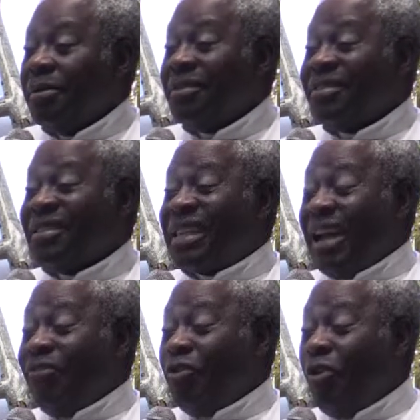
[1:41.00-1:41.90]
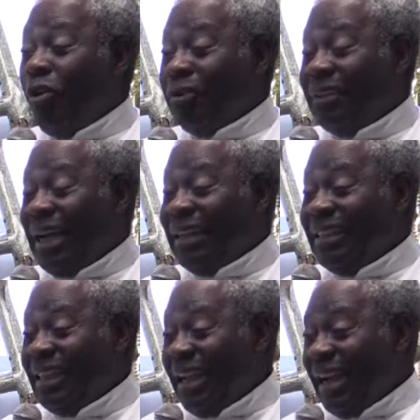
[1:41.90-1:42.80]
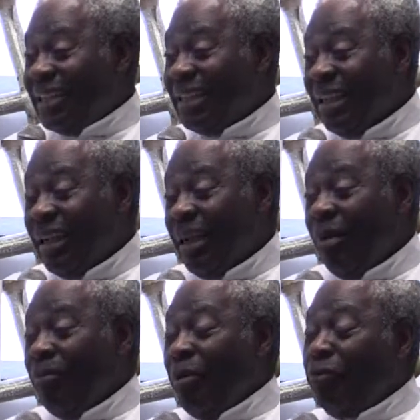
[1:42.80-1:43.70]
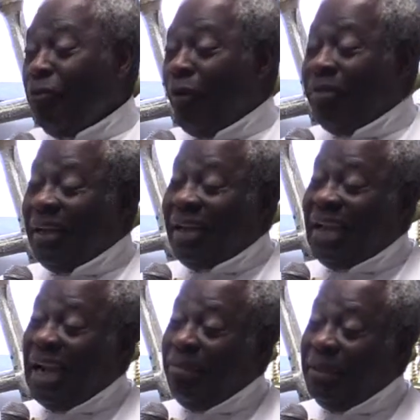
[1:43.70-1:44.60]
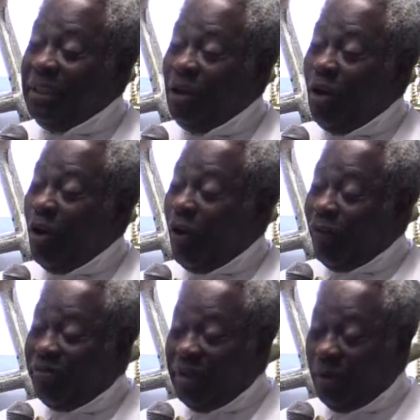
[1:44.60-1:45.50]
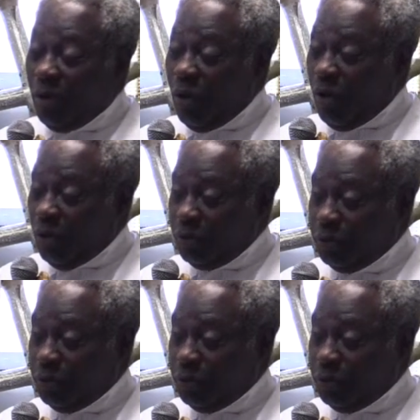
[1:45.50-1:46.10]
"700 years before the coming of the Lord."